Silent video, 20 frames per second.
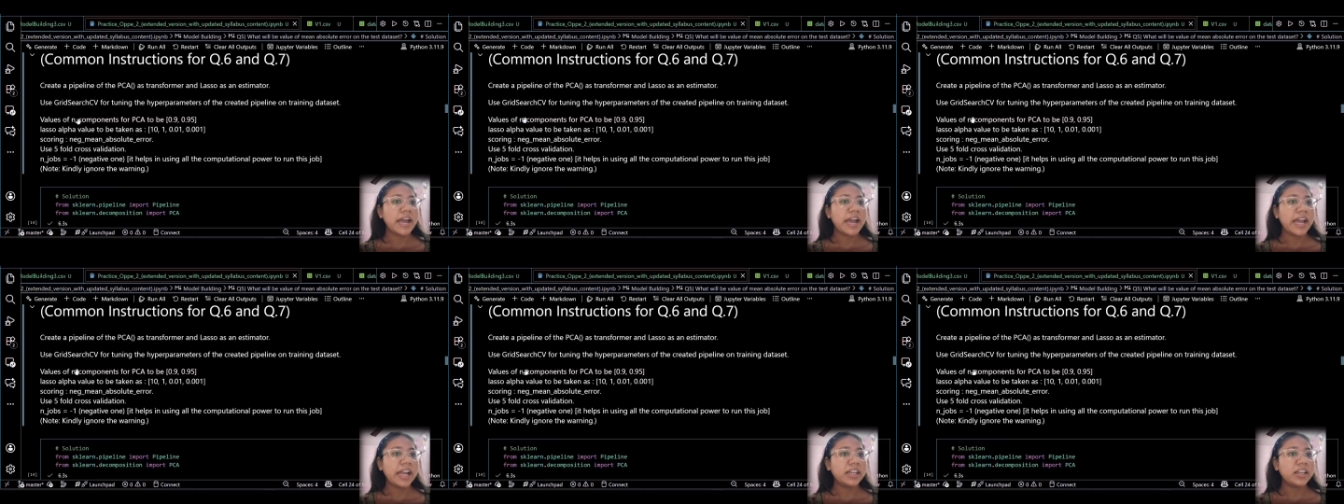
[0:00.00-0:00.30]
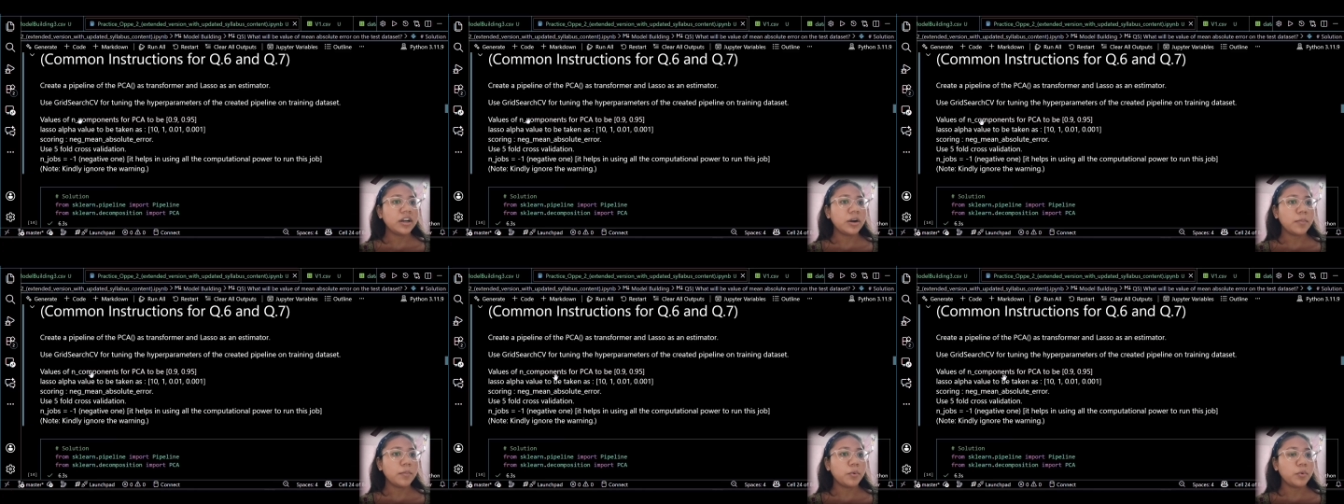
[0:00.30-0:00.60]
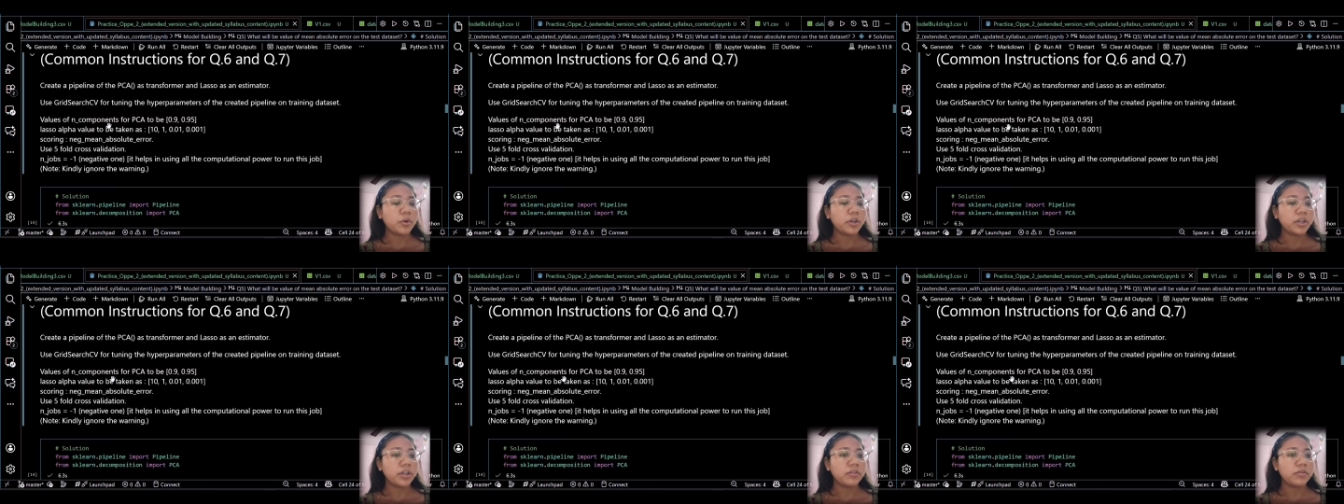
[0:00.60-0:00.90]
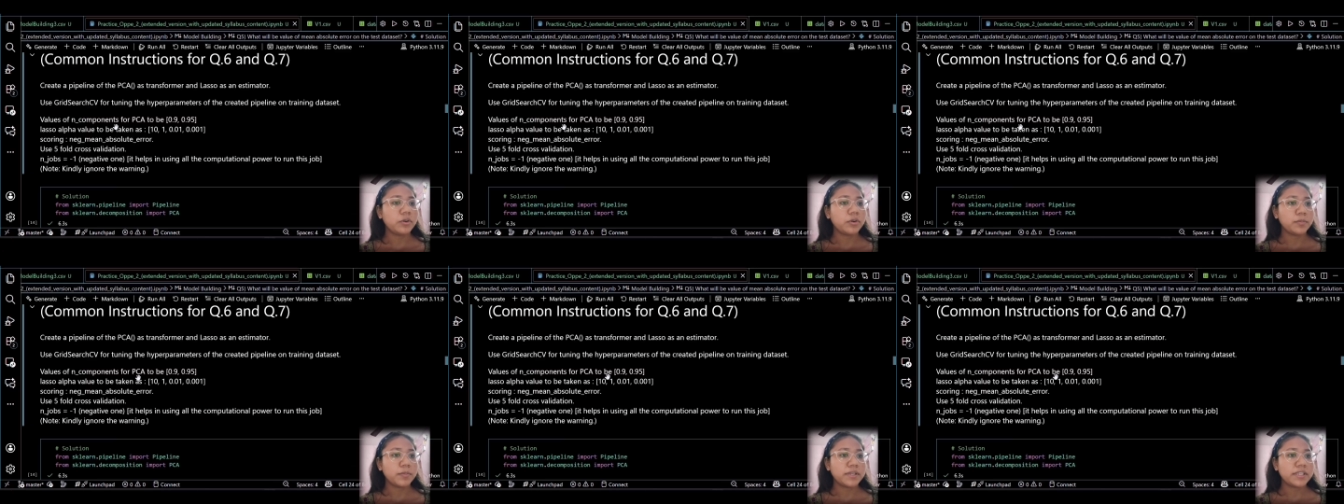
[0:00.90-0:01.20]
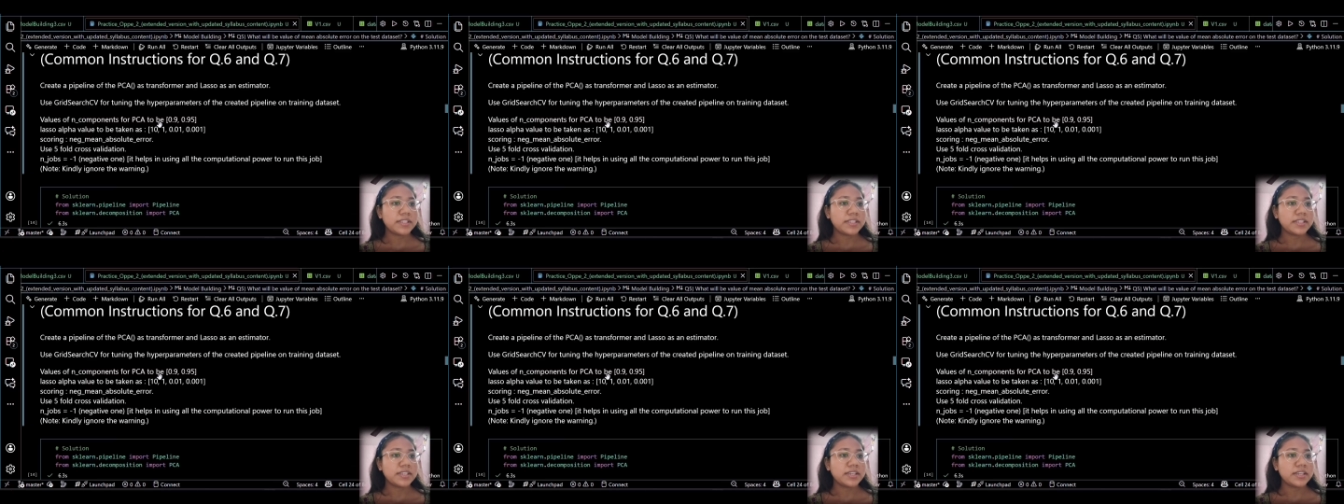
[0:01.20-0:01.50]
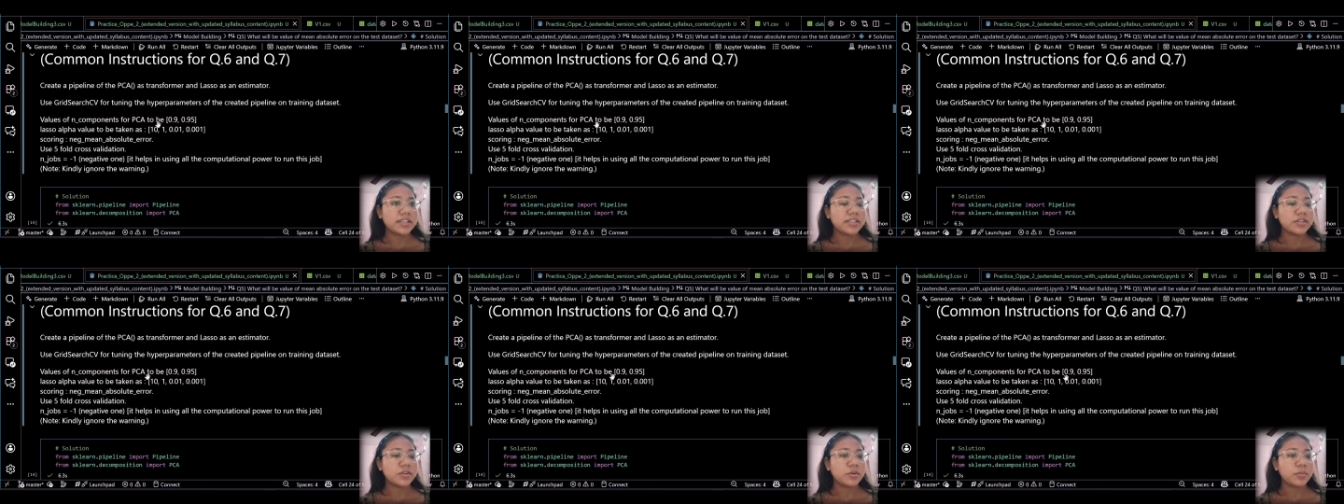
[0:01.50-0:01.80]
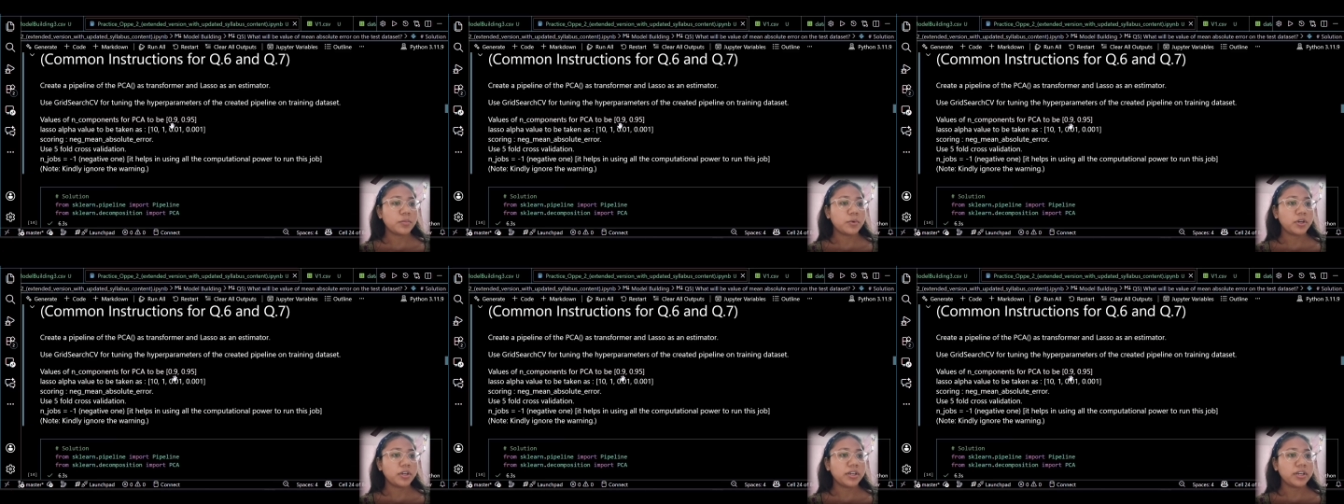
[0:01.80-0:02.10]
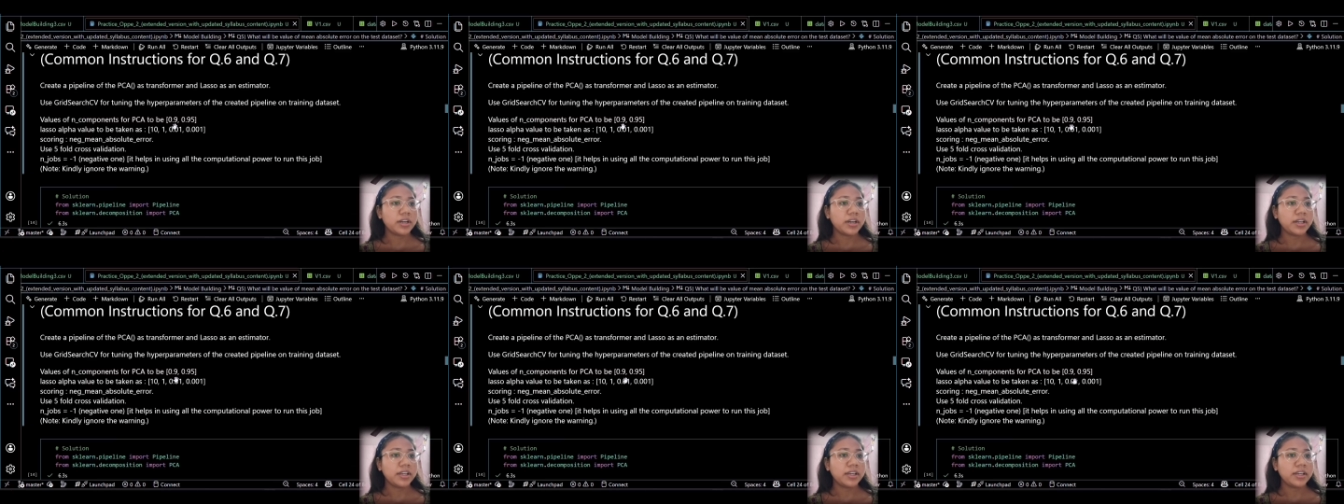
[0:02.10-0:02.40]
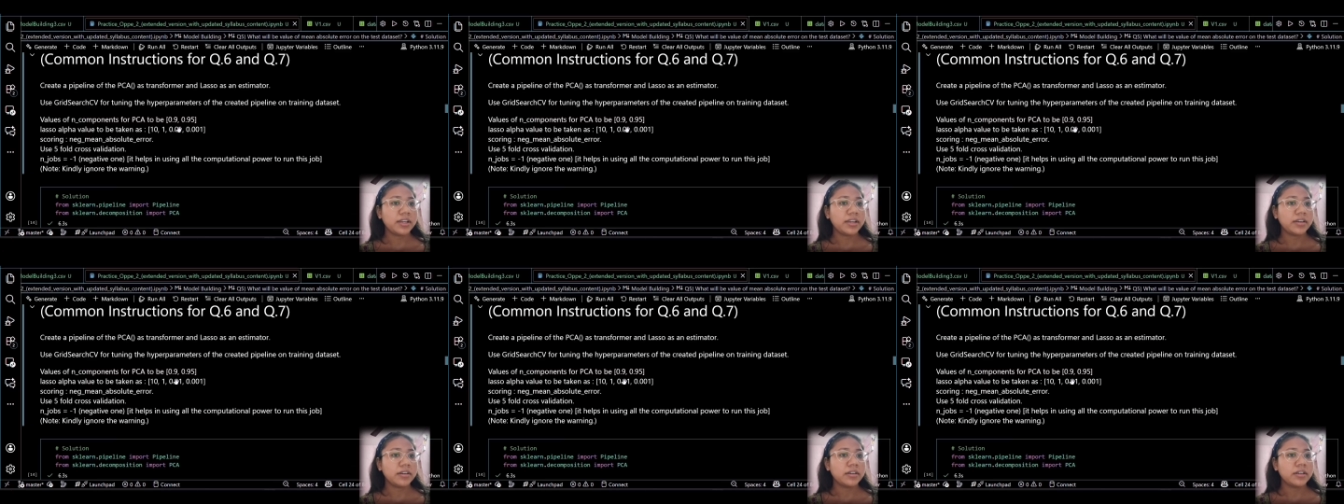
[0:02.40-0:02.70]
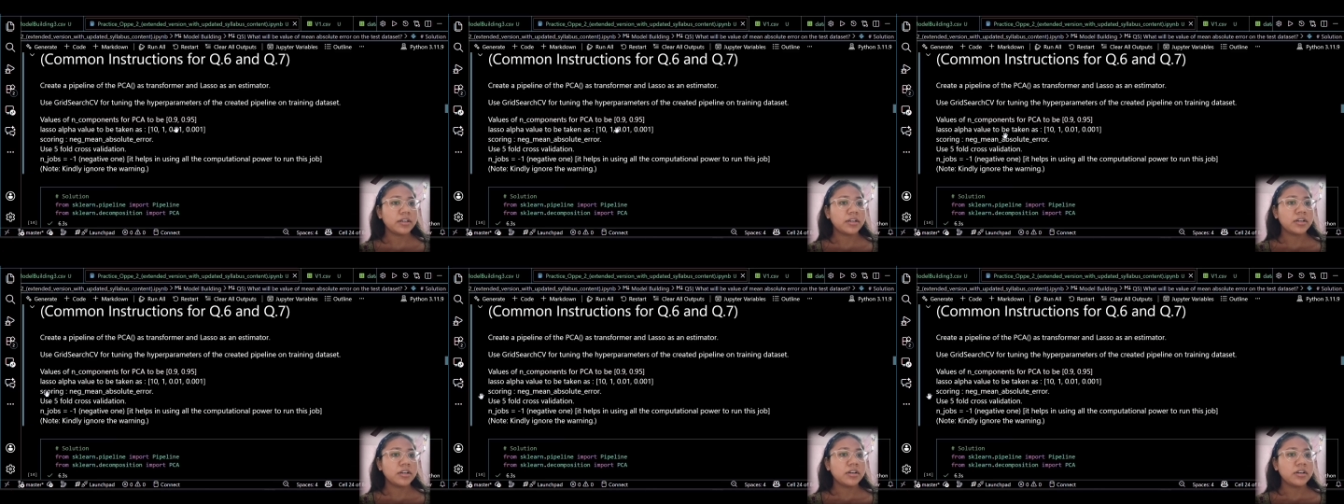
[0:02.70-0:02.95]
And component for PCA 0.9, and